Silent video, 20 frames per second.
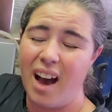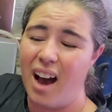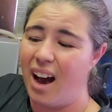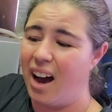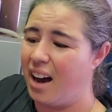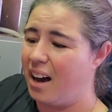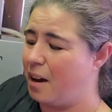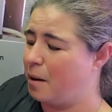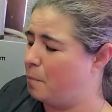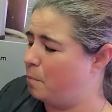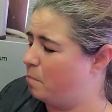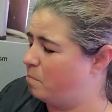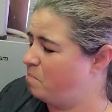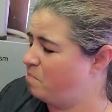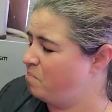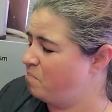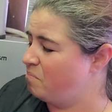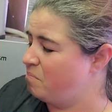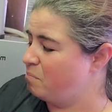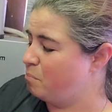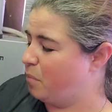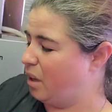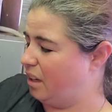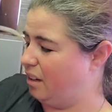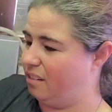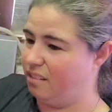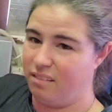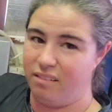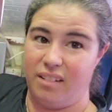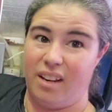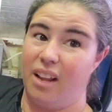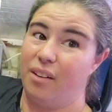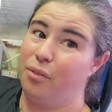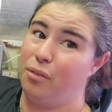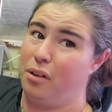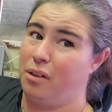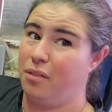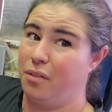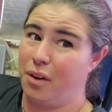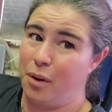but
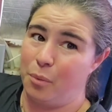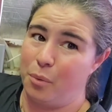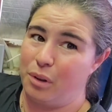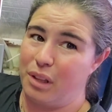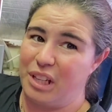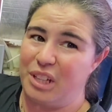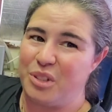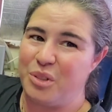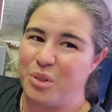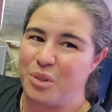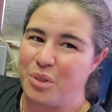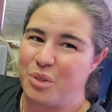never have I really